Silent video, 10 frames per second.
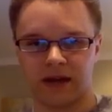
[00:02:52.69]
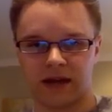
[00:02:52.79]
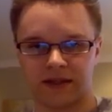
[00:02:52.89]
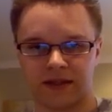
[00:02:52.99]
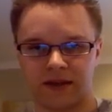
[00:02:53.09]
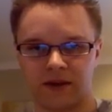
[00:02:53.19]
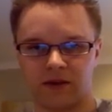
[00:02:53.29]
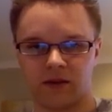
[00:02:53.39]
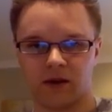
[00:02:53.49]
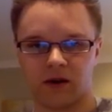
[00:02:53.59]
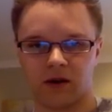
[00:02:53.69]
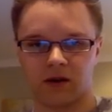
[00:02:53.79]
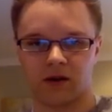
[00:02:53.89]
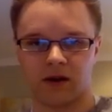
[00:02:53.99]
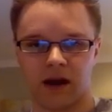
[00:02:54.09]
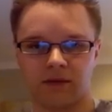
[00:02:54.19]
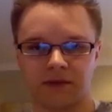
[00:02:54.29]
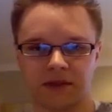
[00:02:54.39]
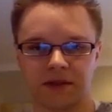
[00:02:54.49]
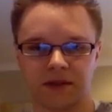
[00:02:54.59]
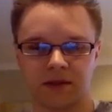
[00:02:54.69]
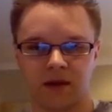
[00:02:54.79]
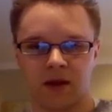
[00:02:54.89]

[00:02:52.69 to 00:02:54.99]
dots in here are houses.